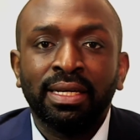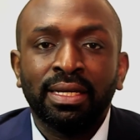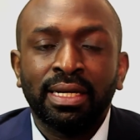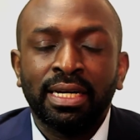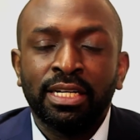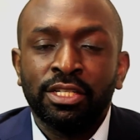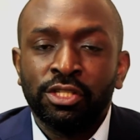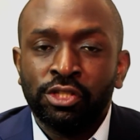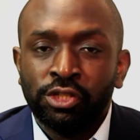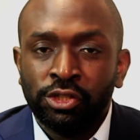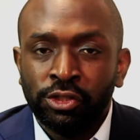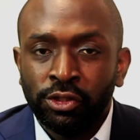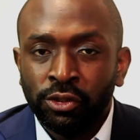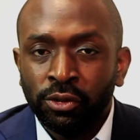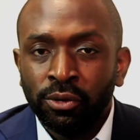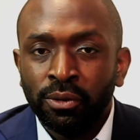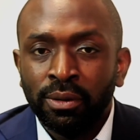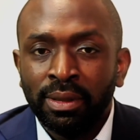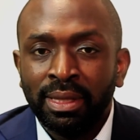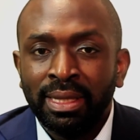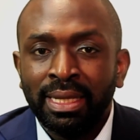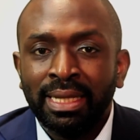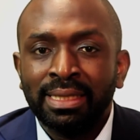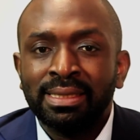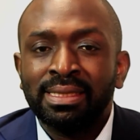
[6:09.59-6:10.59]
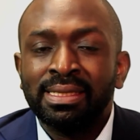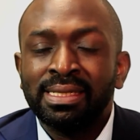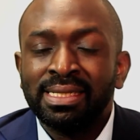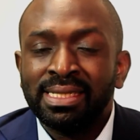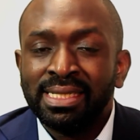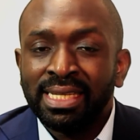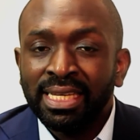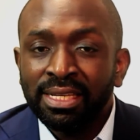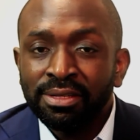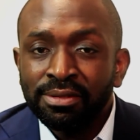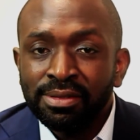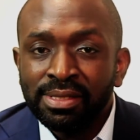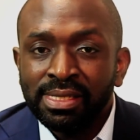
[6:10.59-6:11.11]
and show that the
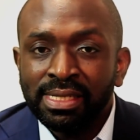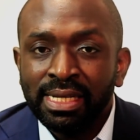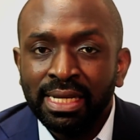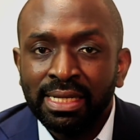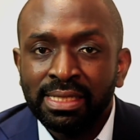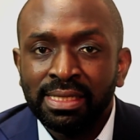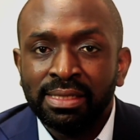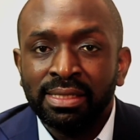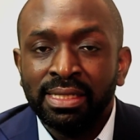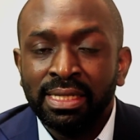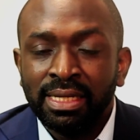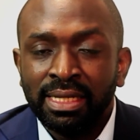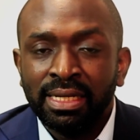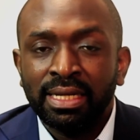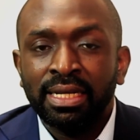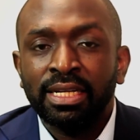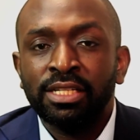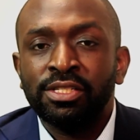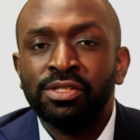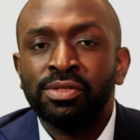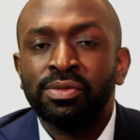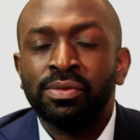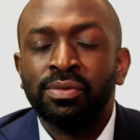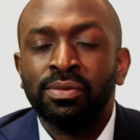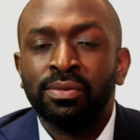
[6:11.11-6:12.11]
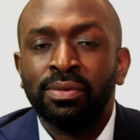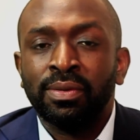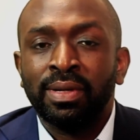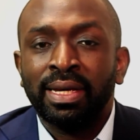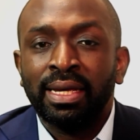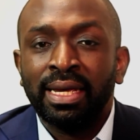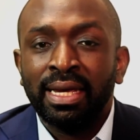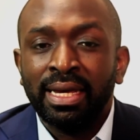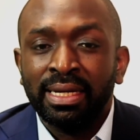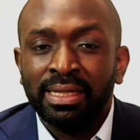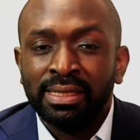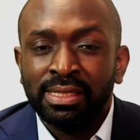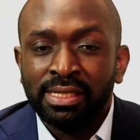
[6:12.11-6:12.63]
skill sets needed to
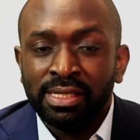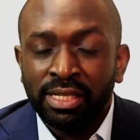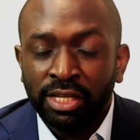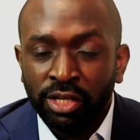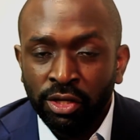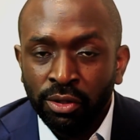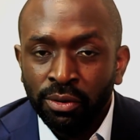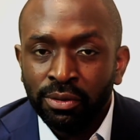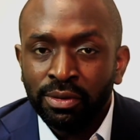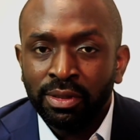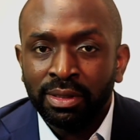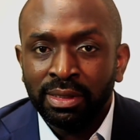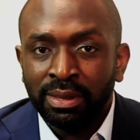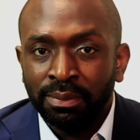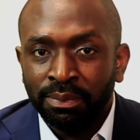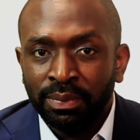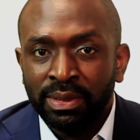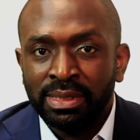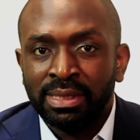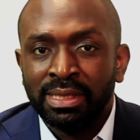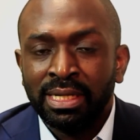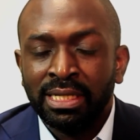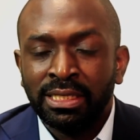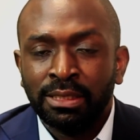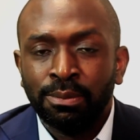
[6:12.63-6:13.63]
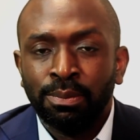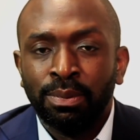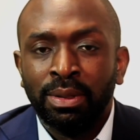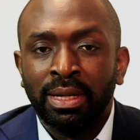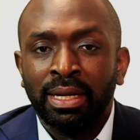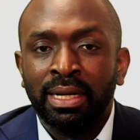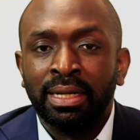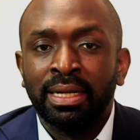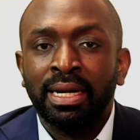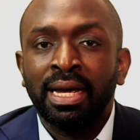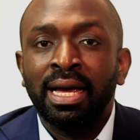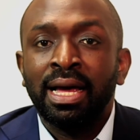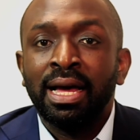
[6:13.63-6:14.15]
execute on the business
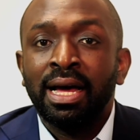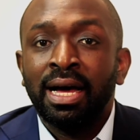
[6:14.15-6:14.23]
plan